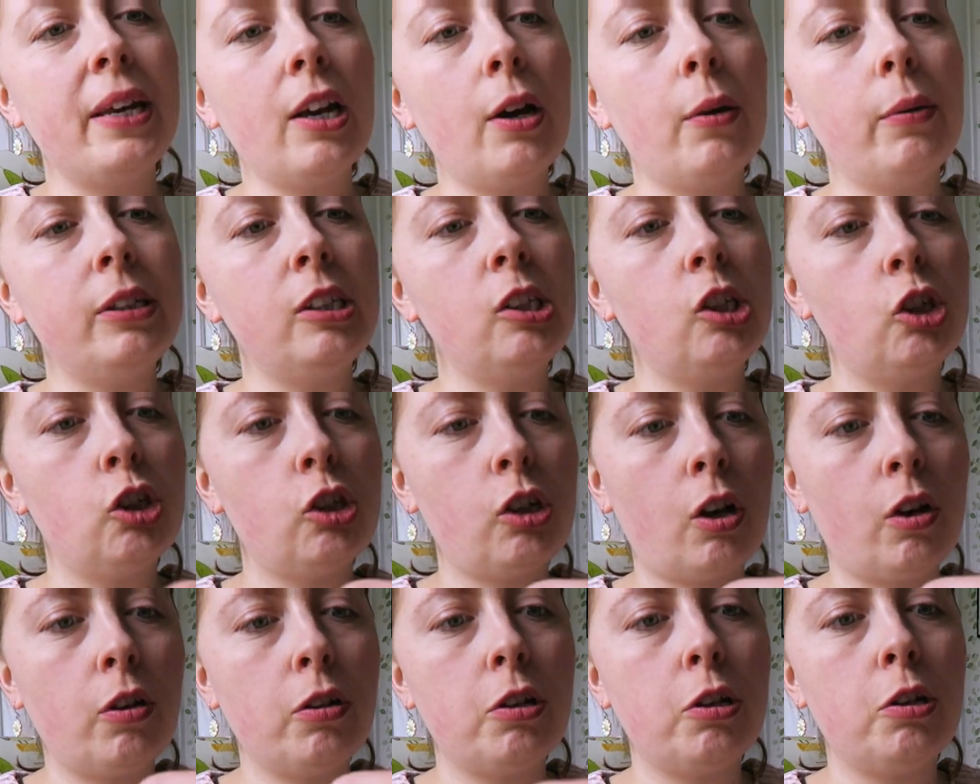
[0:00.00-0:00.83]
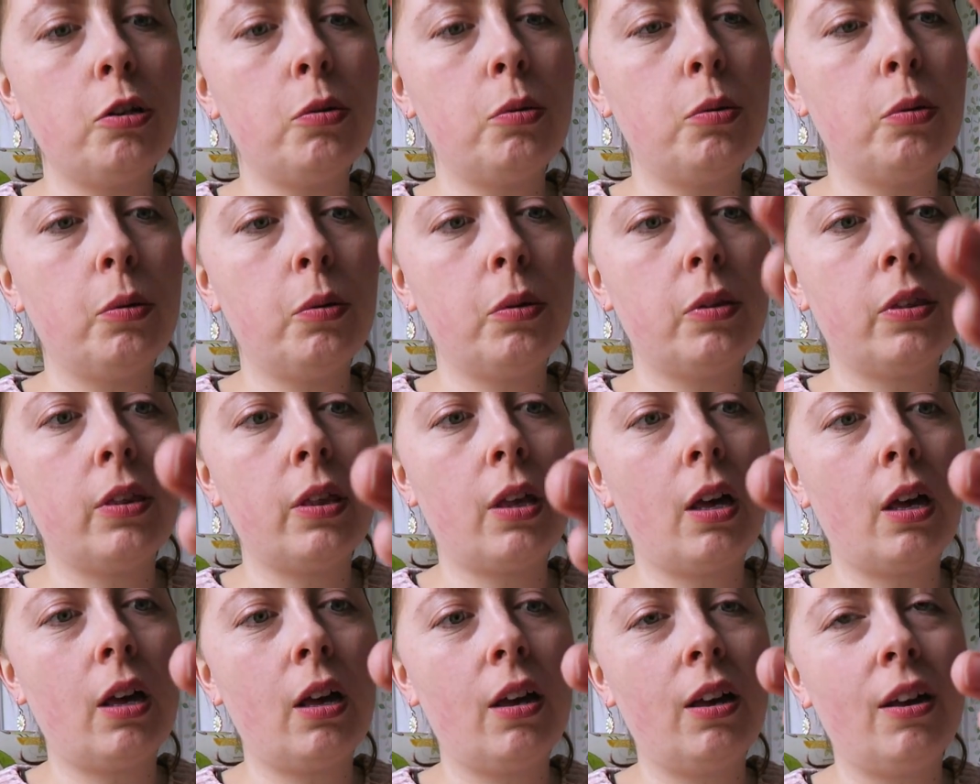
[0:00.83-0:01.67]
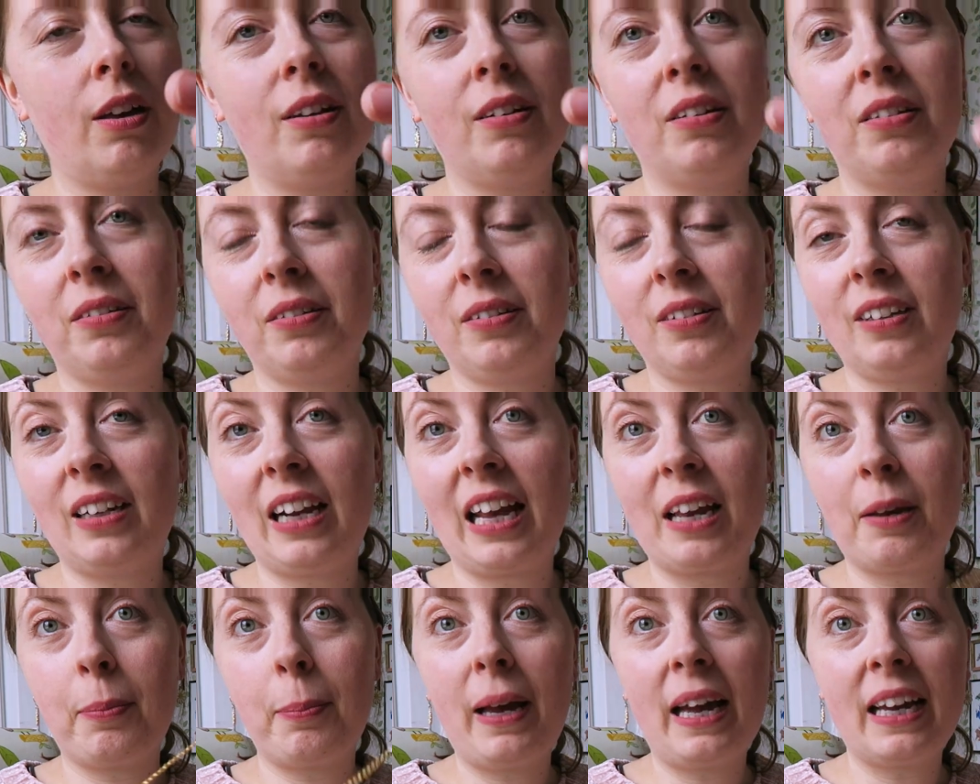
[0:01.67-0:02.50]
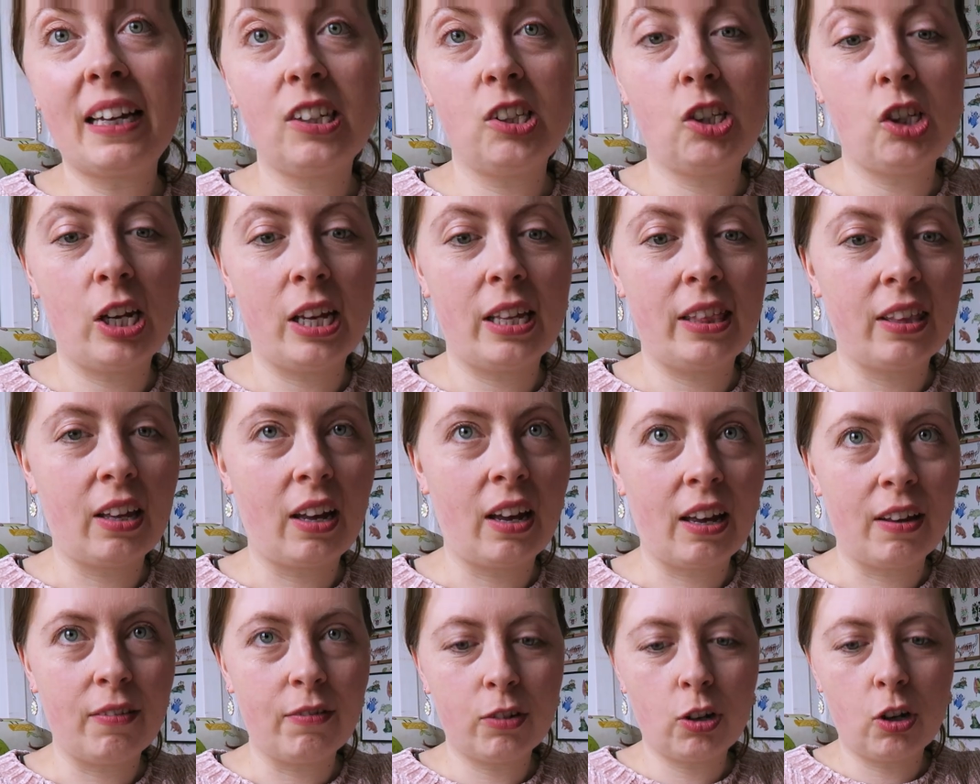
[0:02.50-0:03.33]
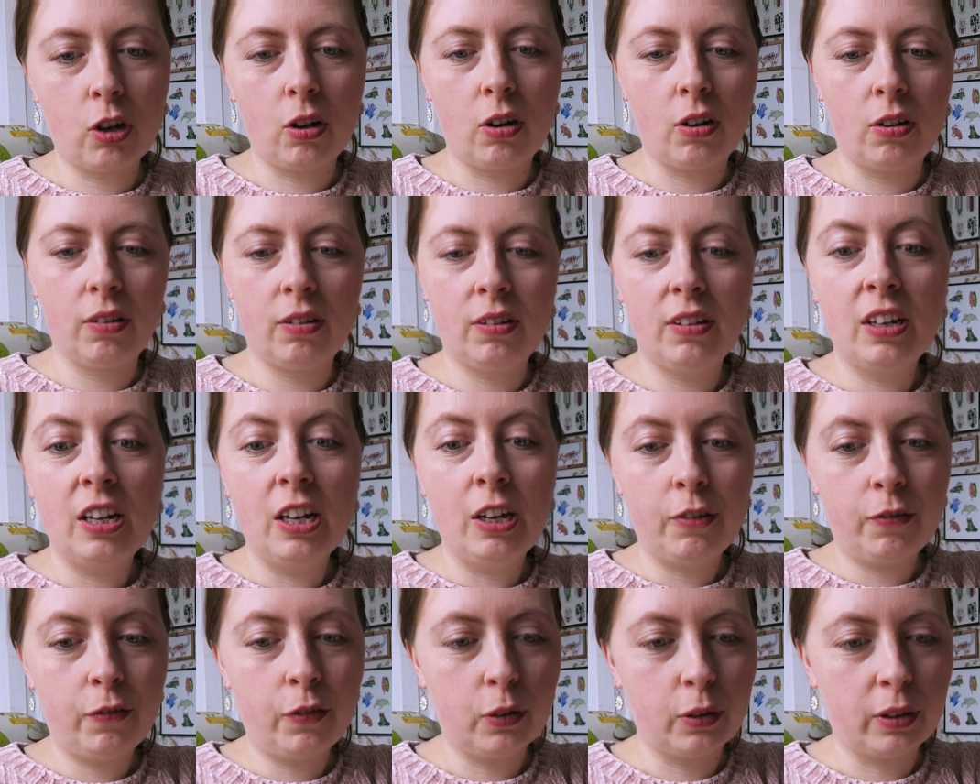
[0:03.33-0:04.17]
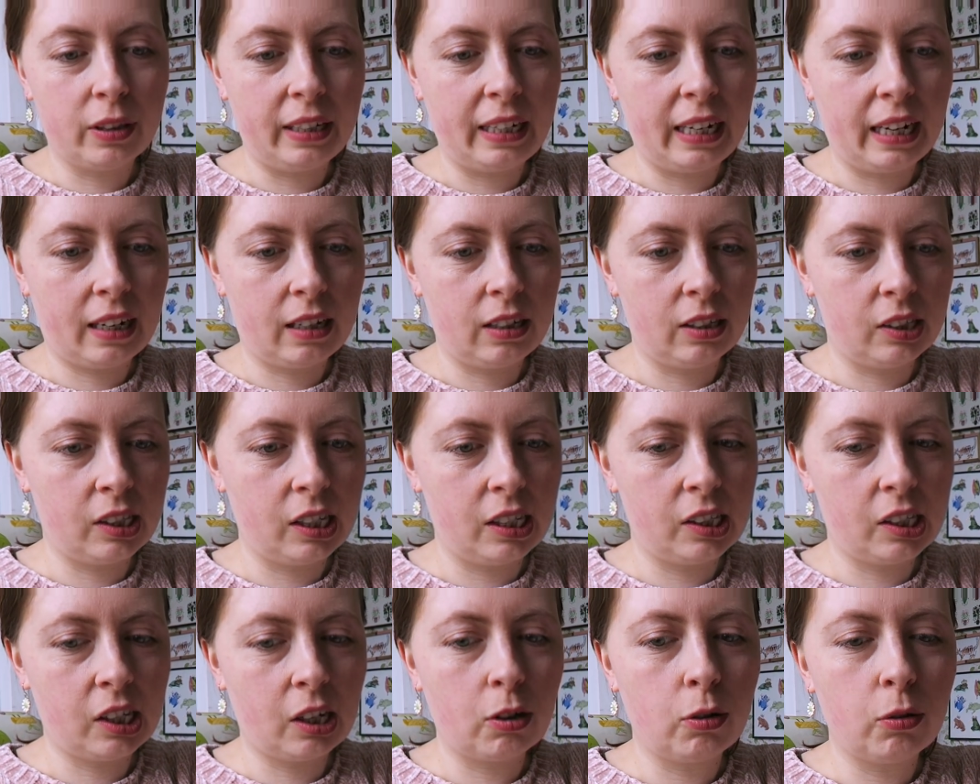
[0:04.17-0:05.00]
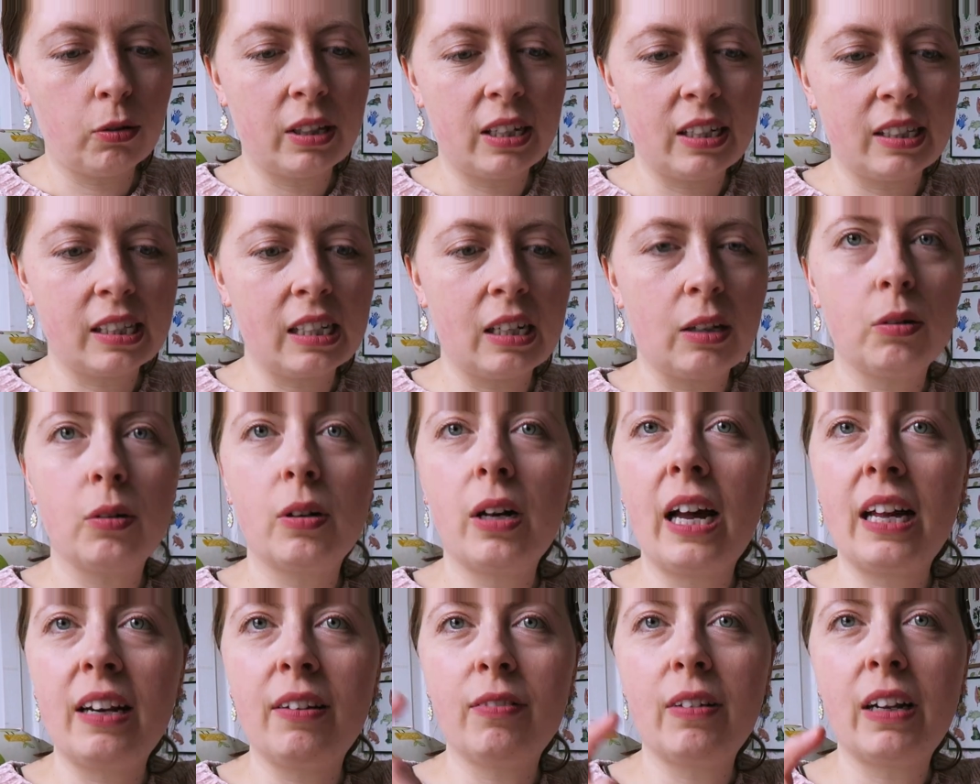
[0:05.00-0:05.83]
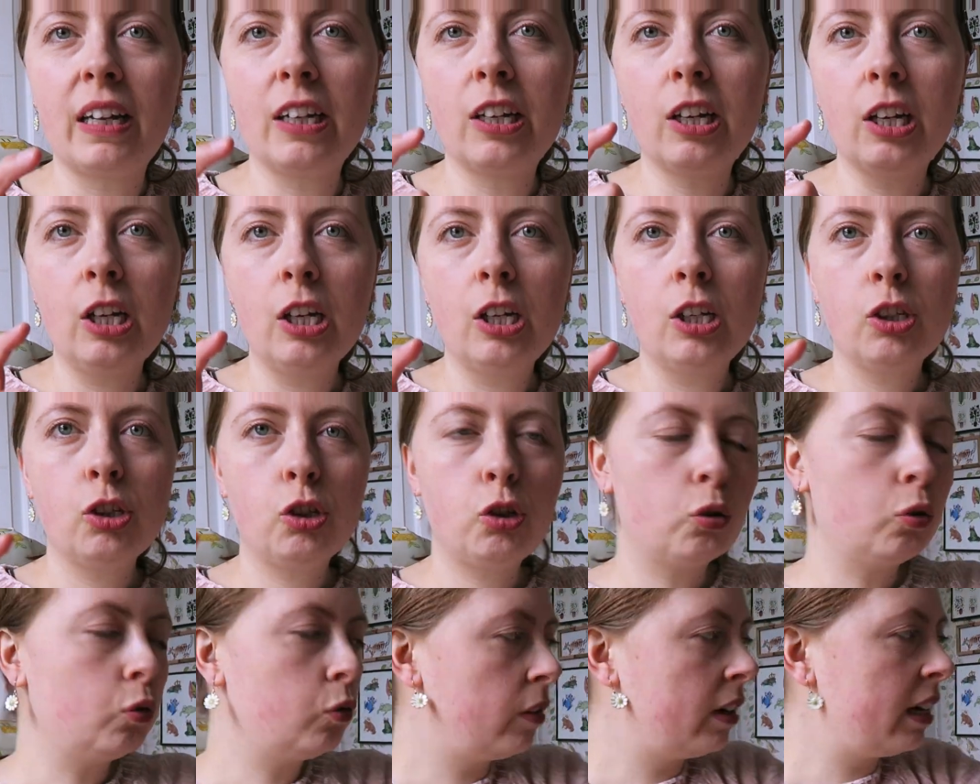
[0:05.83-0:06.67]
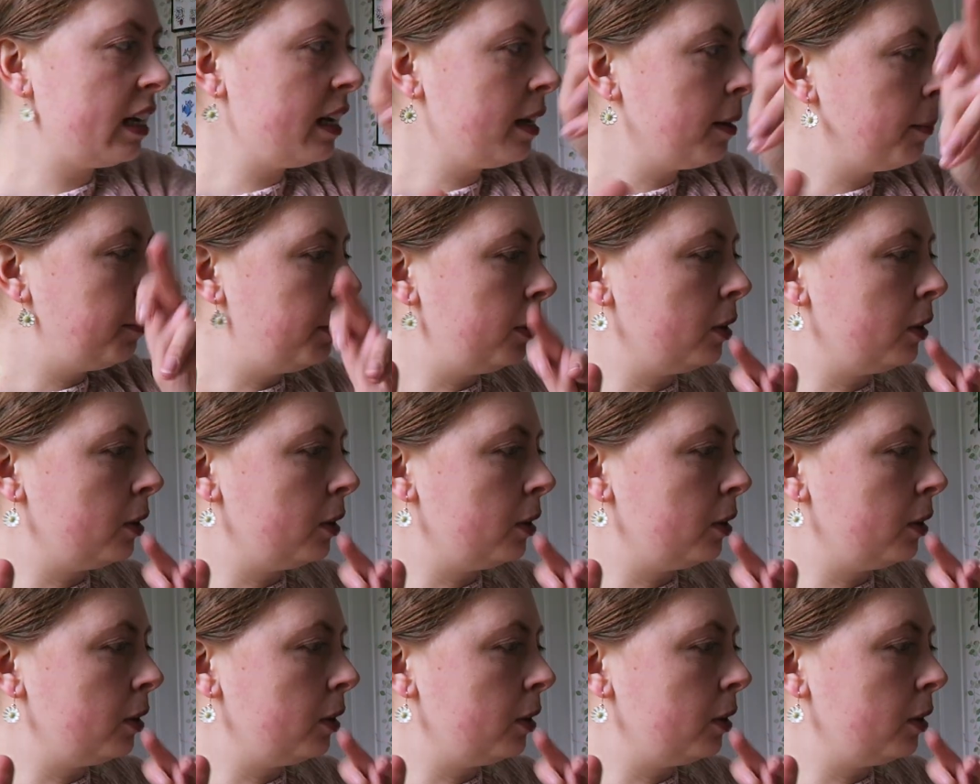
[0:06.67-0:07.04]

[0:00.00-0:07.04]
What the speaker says: me go and show you the like packaging that I've got for the necklaces. I got these little kind of like jewelry